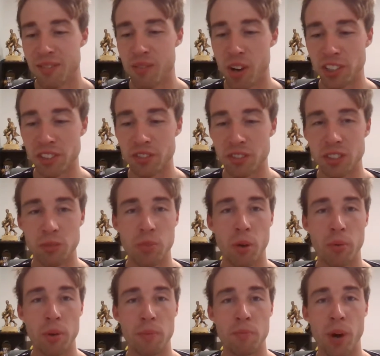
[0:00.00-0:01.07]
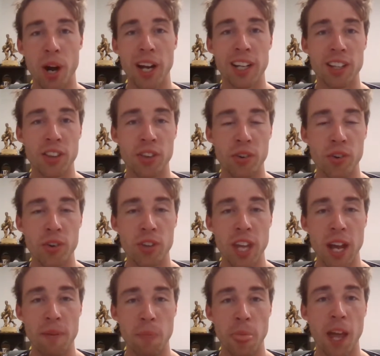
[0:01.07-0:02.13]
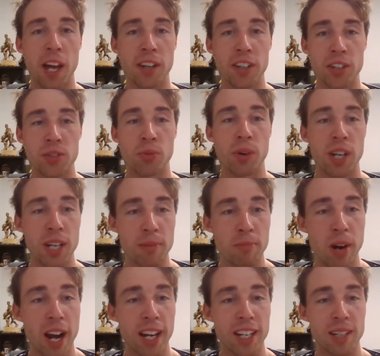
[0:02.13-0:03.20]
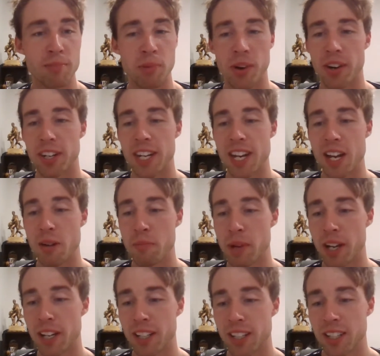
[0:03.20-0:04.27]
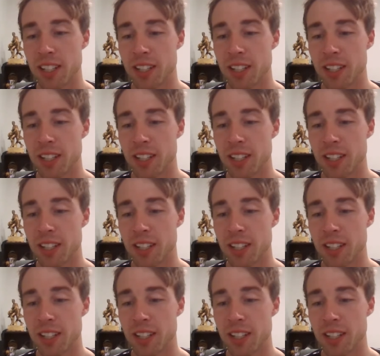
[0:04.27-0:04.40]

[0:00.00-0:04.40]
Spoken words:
Most of us are probably breaking through that under 20 bracket by now, but,